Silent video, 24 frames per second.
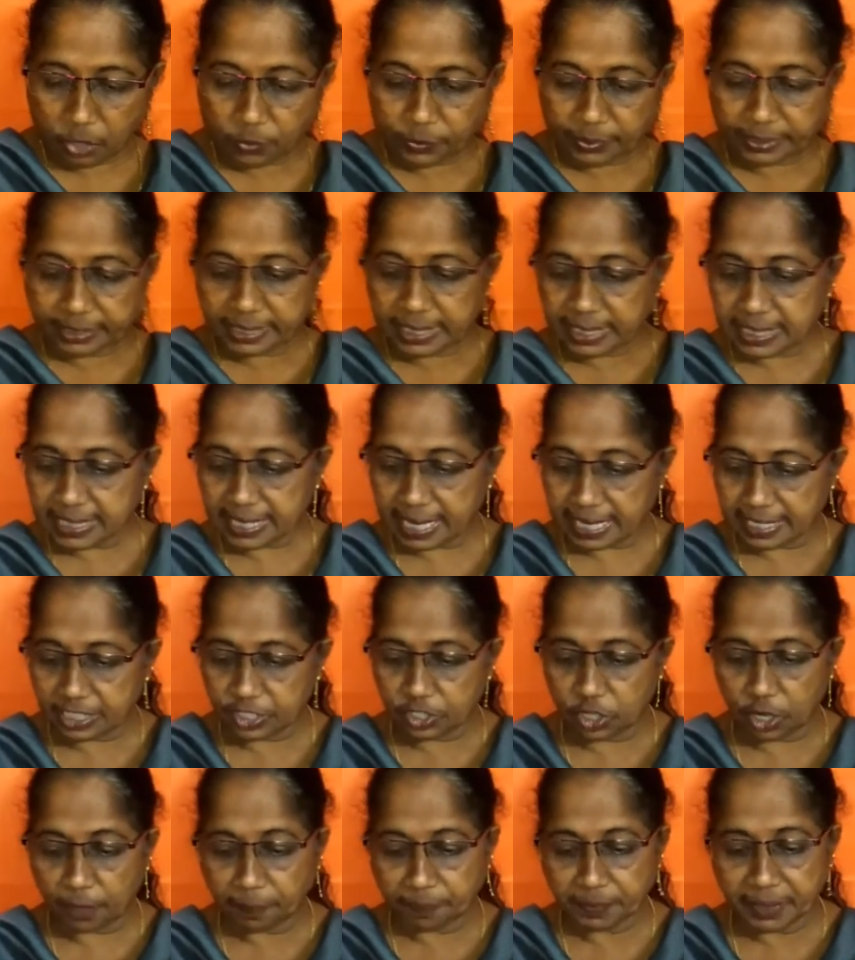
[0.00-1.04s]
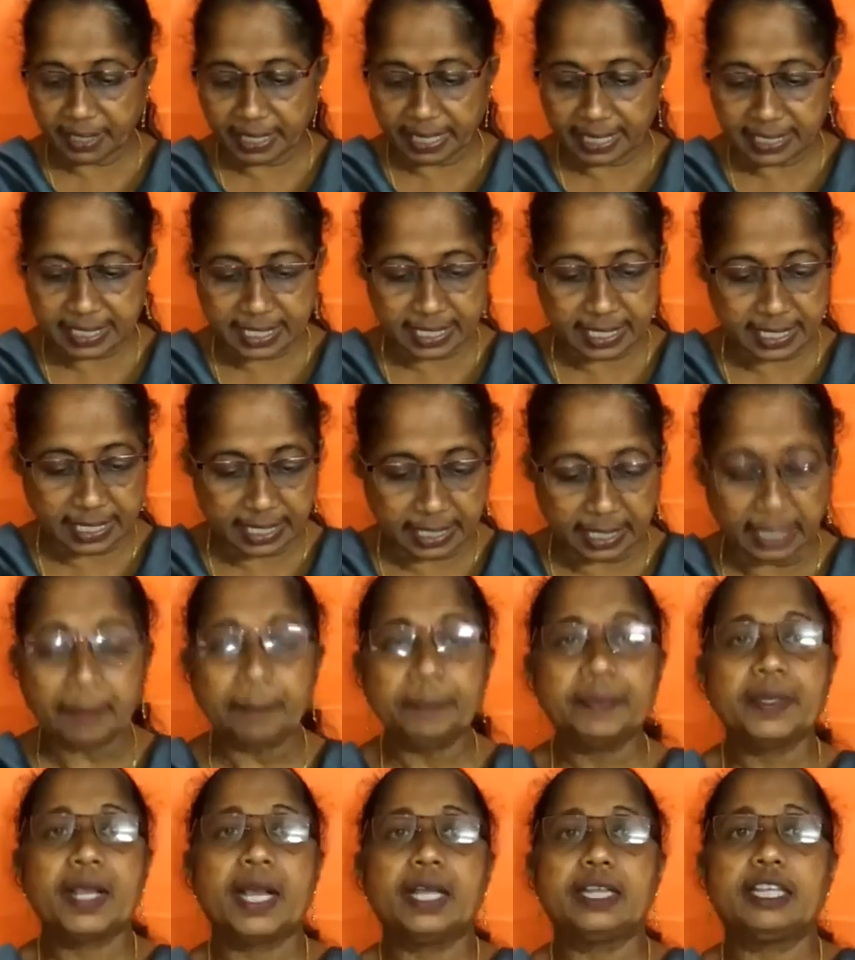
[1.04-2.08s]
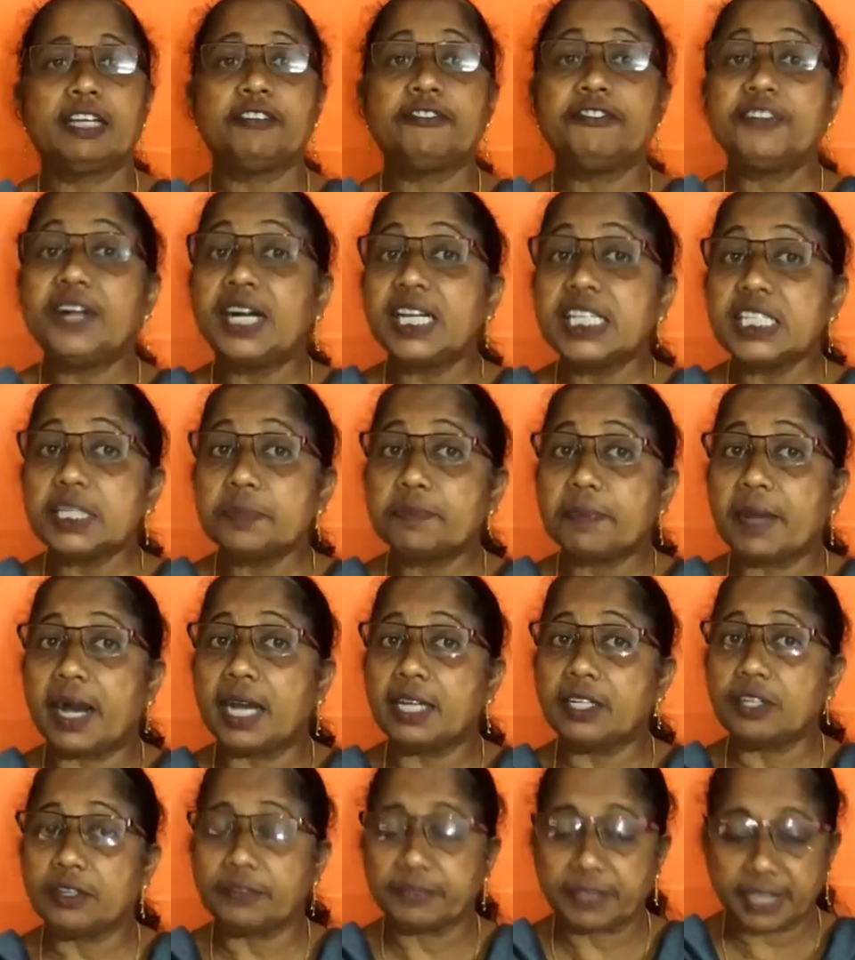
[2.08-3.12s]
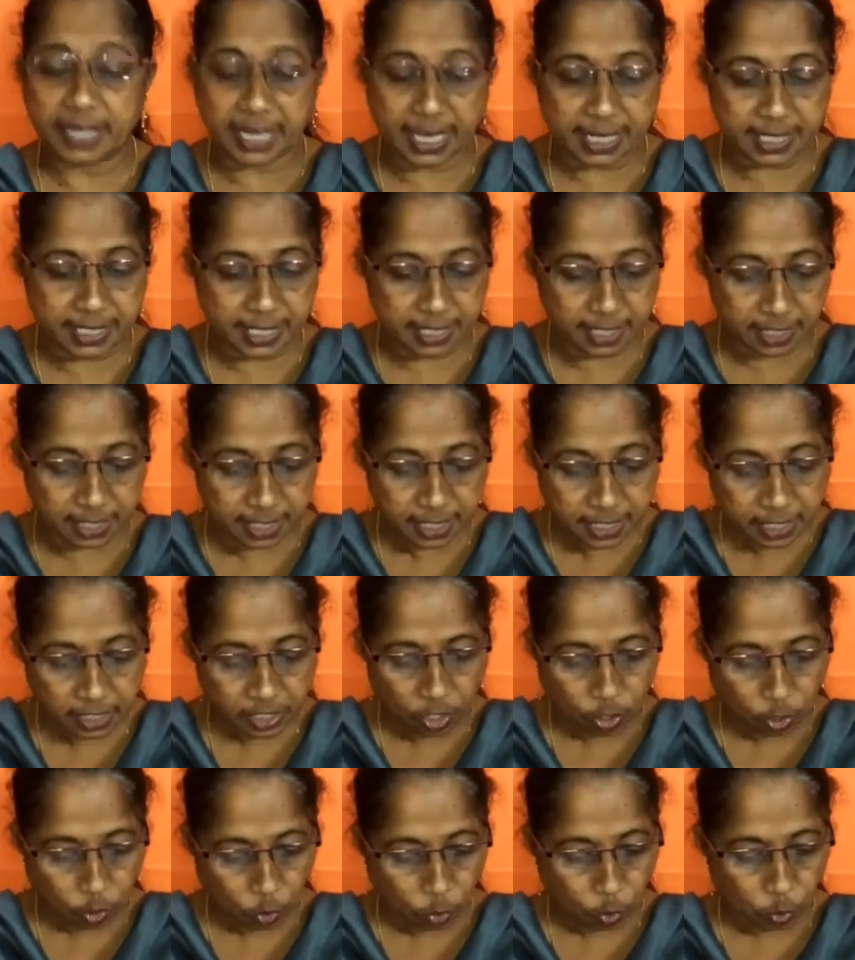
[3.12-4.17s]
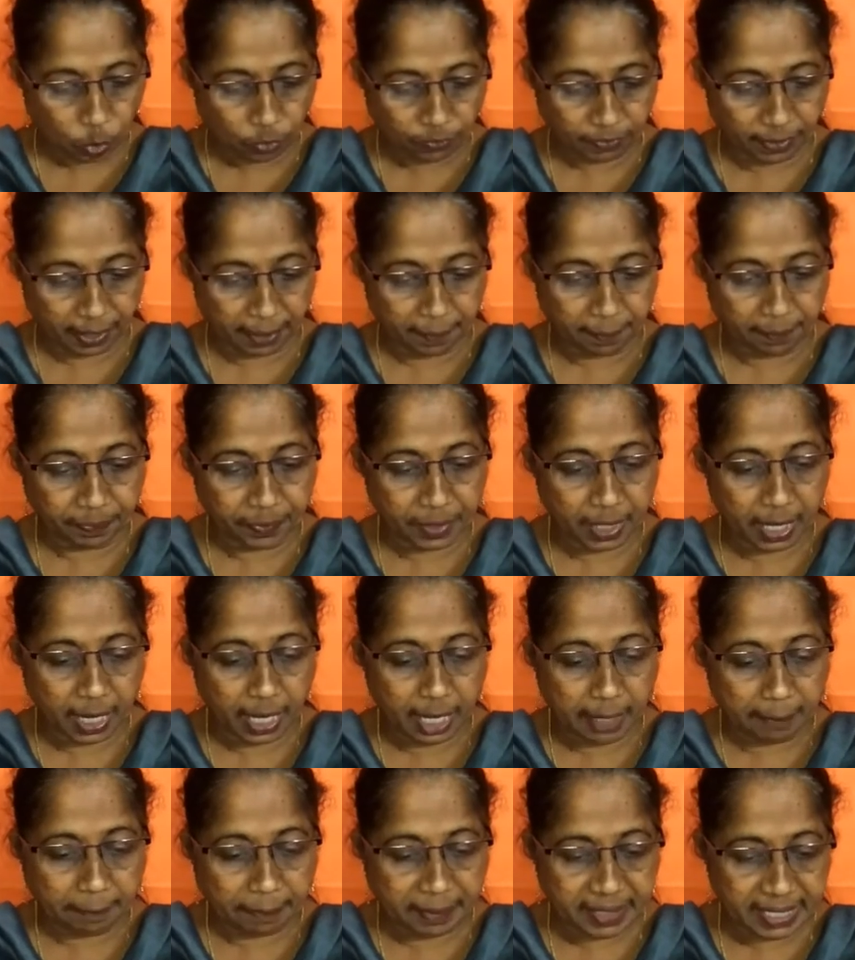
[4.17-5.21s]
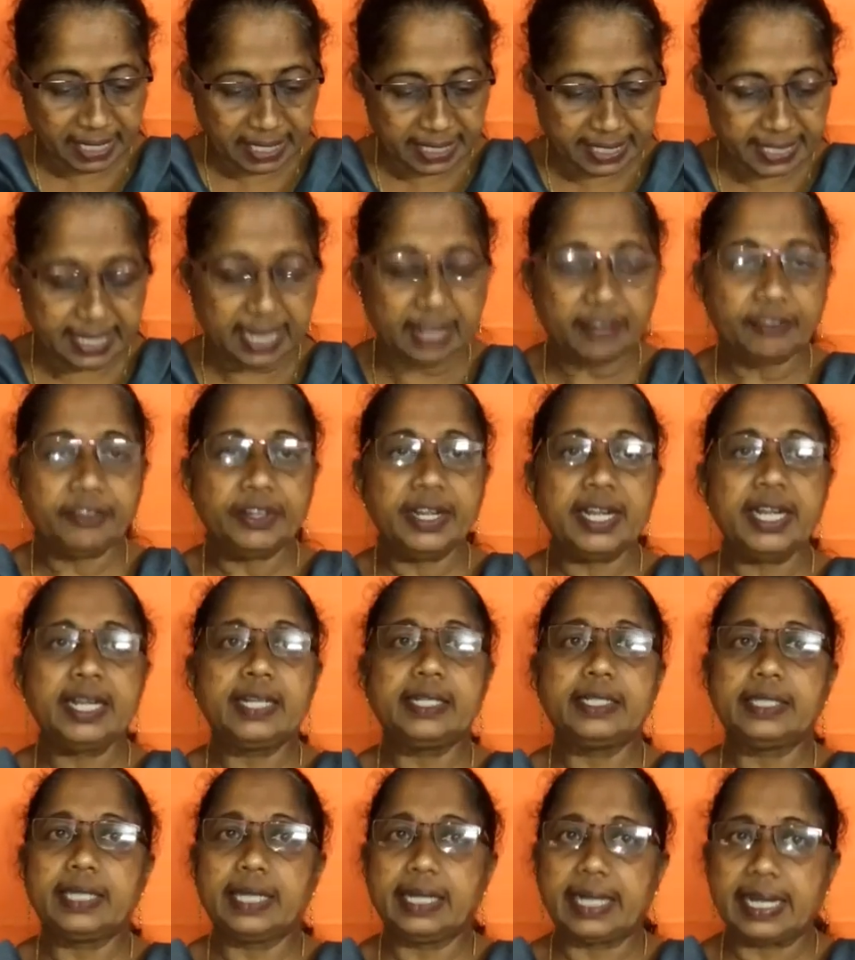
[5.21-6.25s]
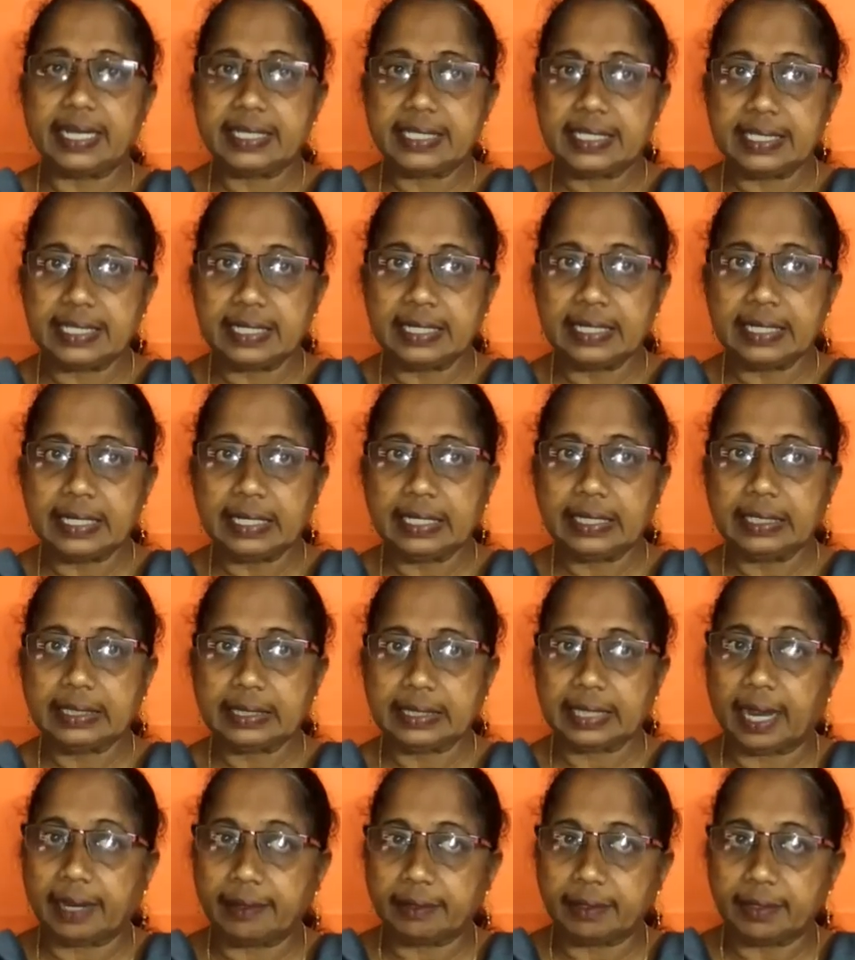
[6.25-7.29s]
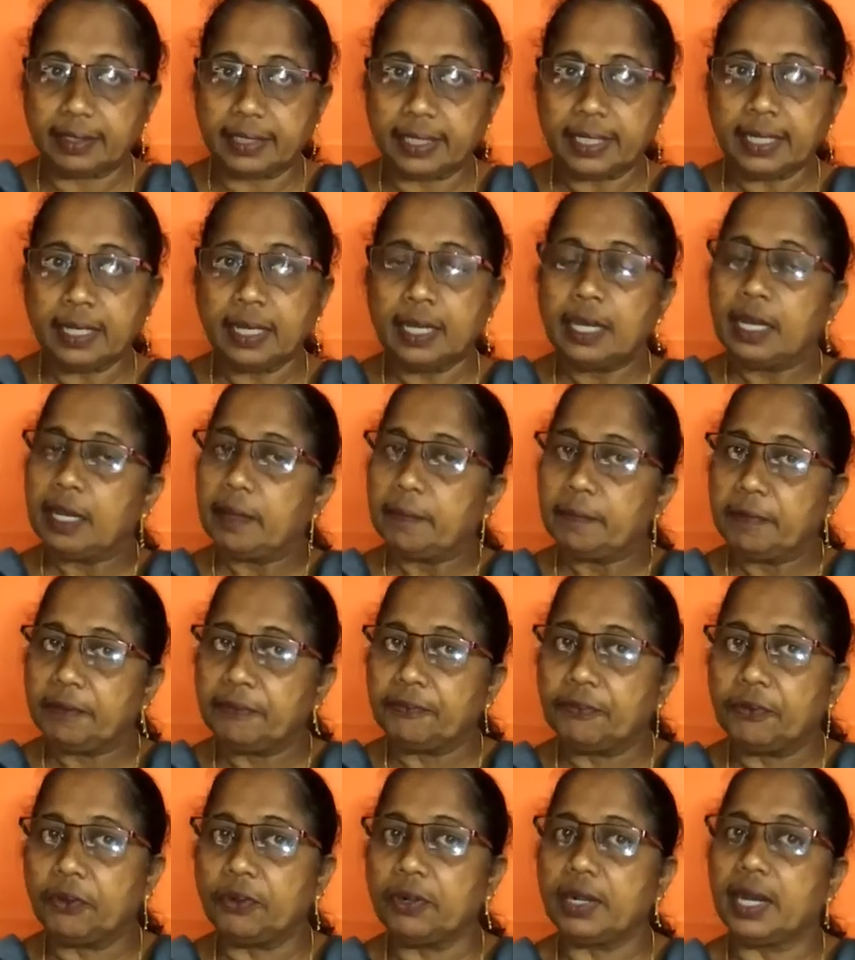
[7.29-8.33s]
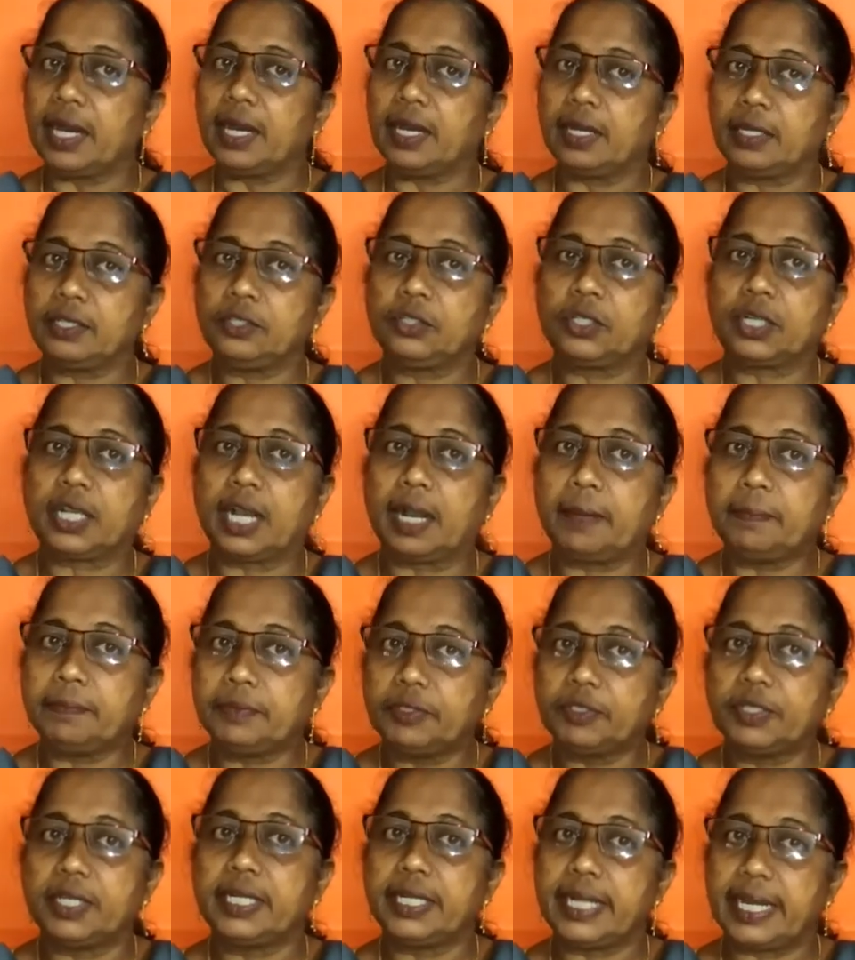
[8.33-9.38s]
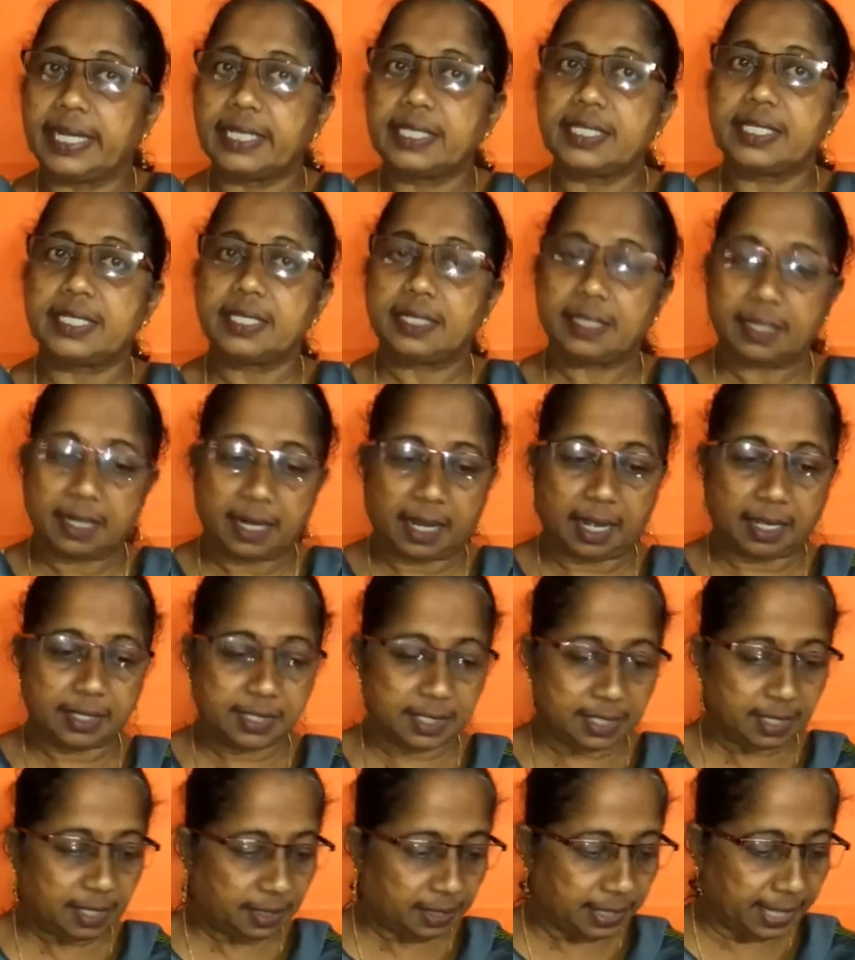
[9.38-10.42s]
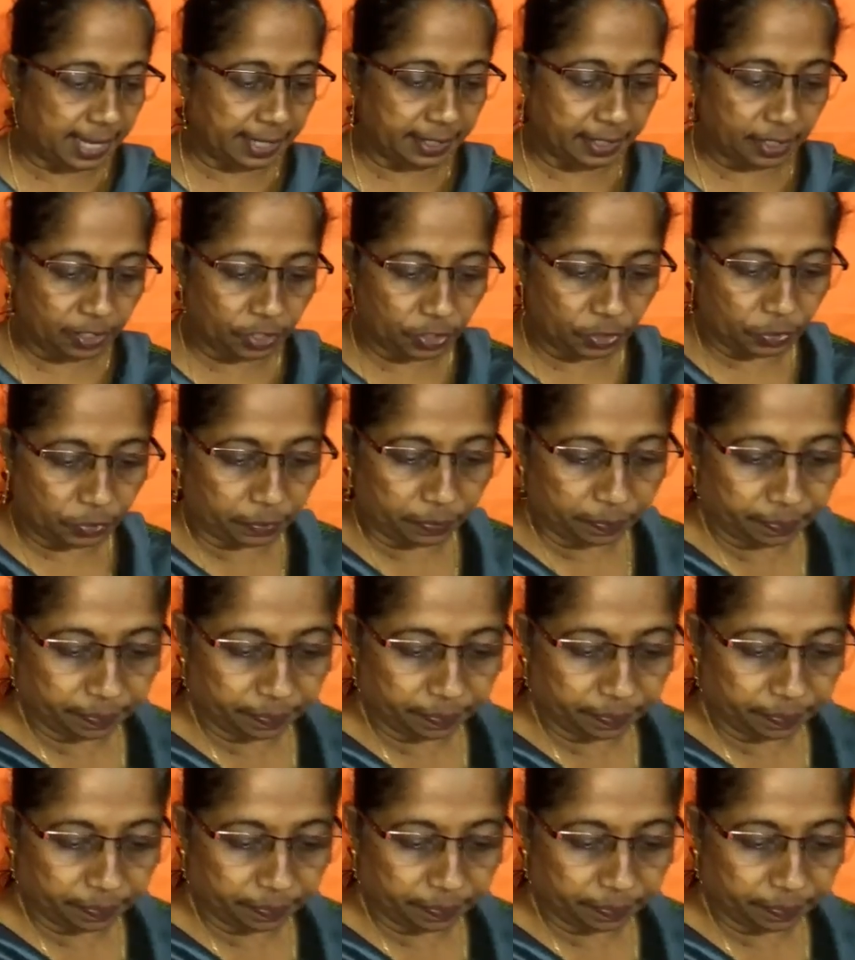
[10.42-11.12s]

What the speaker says: With this, I stop the lesson here. The first part of the lesson is over. Please read the lesson thoroughly before we come to the next class. Thank you.